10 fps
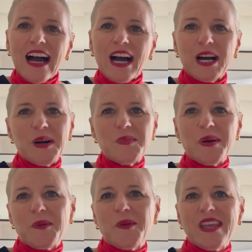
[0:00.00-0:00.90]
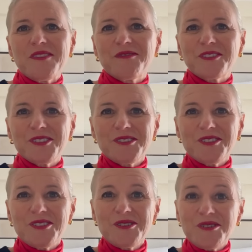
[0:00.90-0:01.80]
but we flew
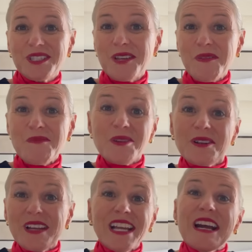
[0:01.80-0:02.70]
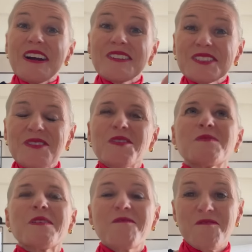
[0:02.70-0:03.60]
to San Juan, Puerto Rico, so for
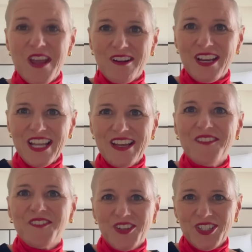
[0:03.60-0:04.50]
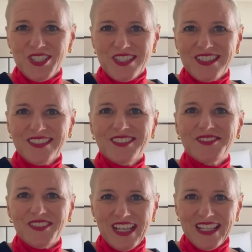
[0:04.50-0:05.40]
my very first
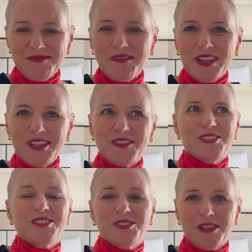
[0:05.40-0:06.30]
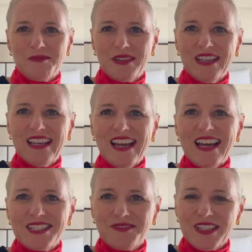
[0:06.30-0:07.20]
flight, my very first trip
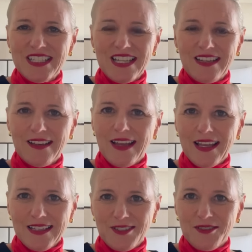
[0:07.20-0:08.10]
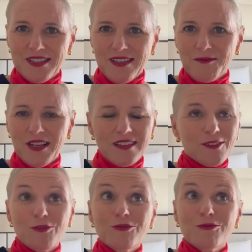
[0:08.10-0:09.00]
as a flight attendant, I get to go to San Juan.
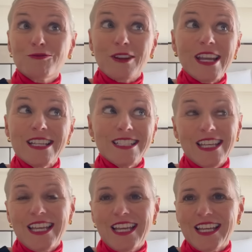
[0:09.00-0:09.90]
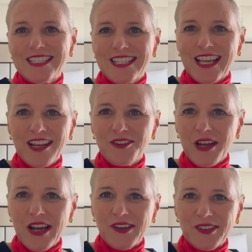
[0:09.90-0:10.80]
Crazy. It's like, I don't know
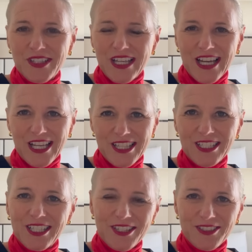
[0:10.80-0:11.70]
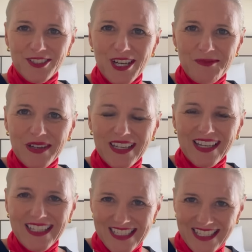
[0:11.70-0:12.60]
how I got the luck of the draw, but
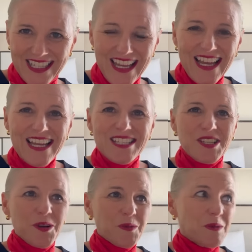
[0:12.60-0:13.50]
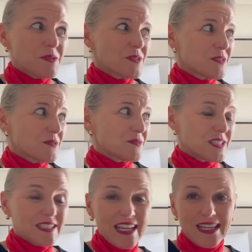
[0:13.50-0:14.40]
I did. So we were
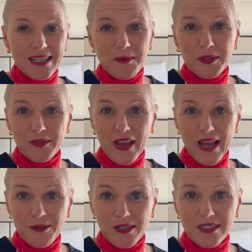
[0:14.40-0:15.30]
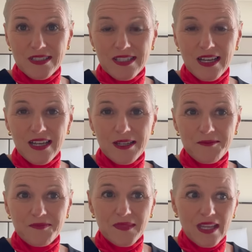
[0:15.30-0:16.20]
delayed a couple of hours,
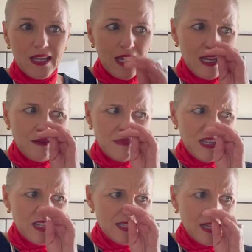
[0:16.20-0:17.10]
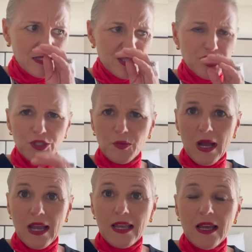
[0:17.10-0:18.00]
and I'm not exactly sure
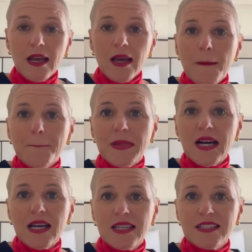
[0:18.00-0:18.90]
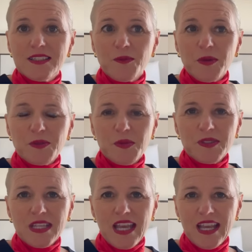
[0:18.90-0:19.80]
why, but so we were
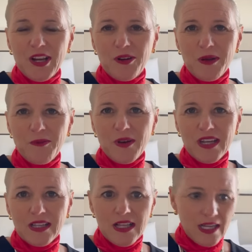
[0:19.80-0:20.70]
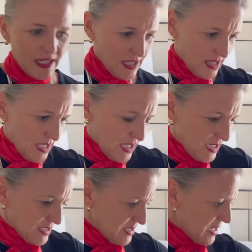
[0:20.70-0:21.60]
supposed to get here around 1 o'clock, and I think it
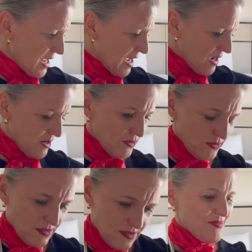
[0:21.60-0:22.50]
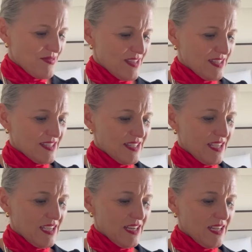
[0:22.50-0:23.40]
is now, let's
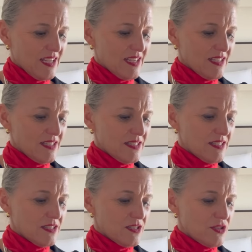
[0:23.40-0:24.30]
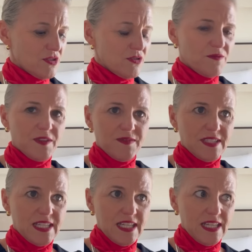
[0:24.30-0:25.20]
see, it is
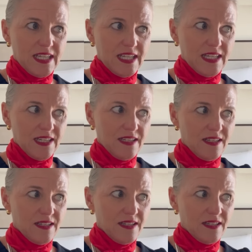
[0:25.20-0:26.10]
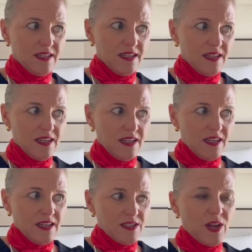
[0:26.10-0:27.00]
2:15.
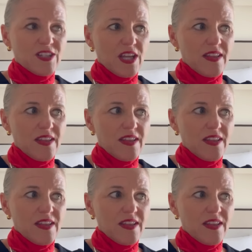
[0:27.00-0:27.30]
So actually I